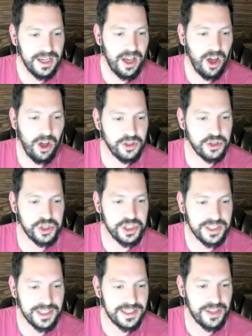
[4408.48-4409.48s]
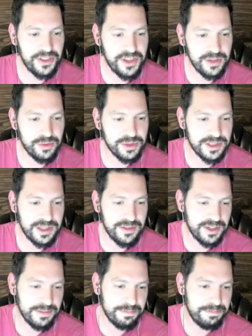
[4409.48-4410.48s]
All she did, I think, was give
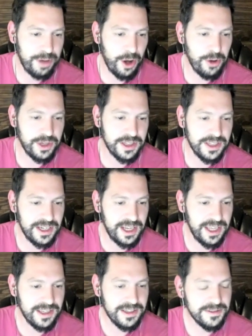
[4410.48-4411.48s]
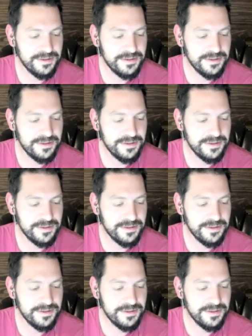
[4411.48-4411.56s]
it a poke in the knee.